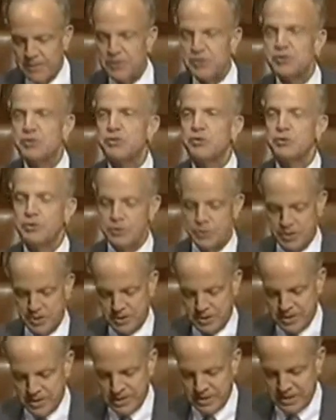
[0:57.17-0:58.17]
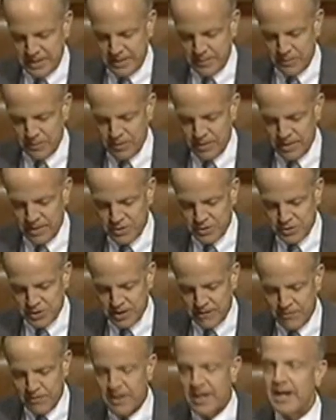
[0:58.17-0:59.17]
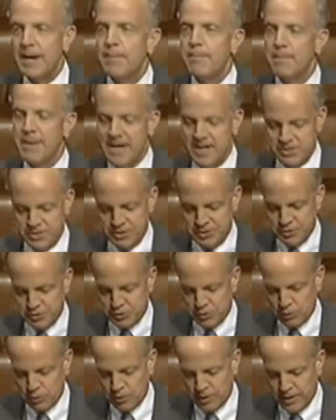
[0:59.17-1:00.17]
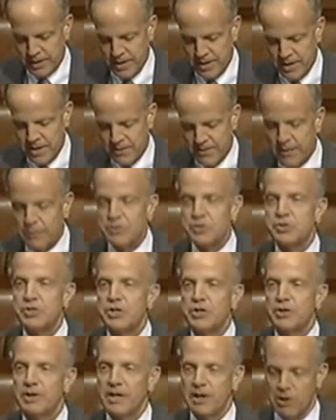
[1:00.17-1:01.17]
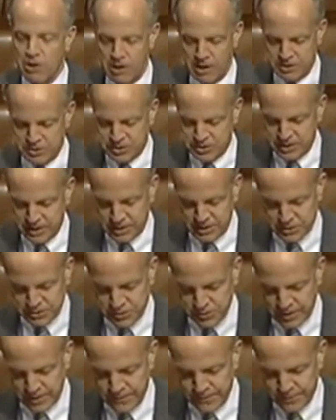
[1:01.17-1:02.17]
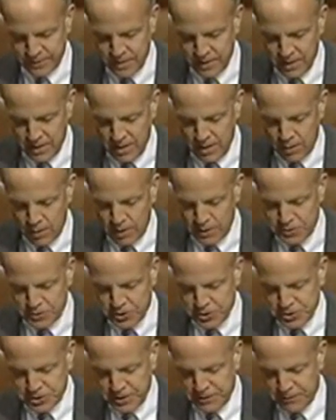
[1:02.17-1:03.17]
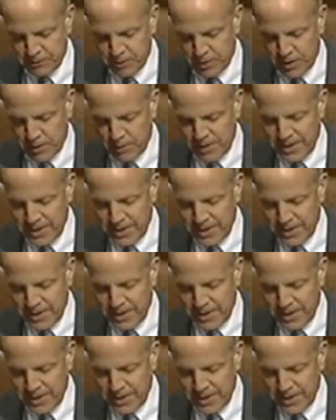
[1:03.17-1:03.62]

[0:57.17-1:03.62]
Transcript: but the students dug deeper and discovered an amazing story that was nearly lost to history. While searching for